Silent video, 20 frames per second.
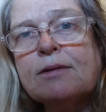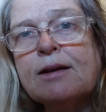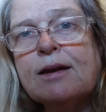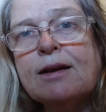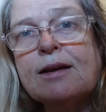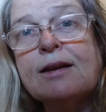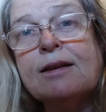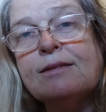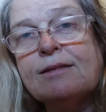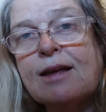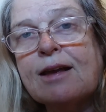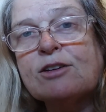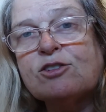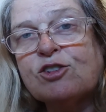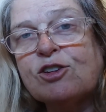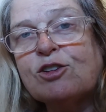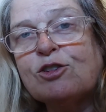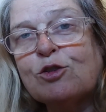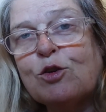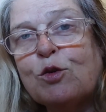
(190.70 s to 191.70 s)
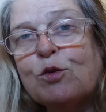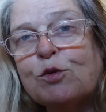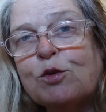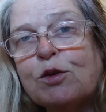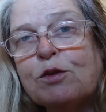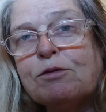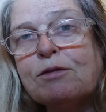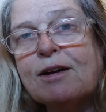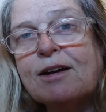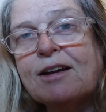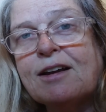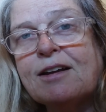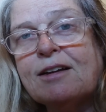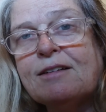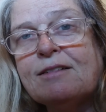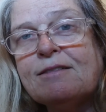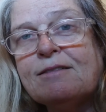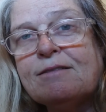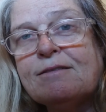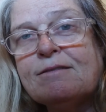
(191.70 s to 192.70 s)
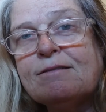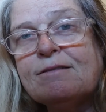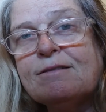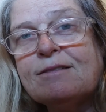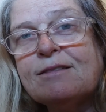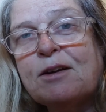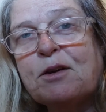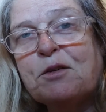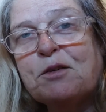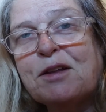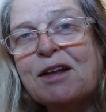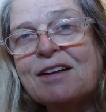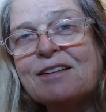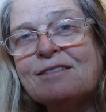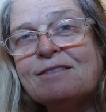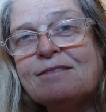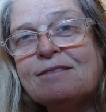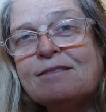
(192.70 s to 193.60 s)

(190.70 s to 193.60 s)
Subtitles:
it's actually sold already. Hold on.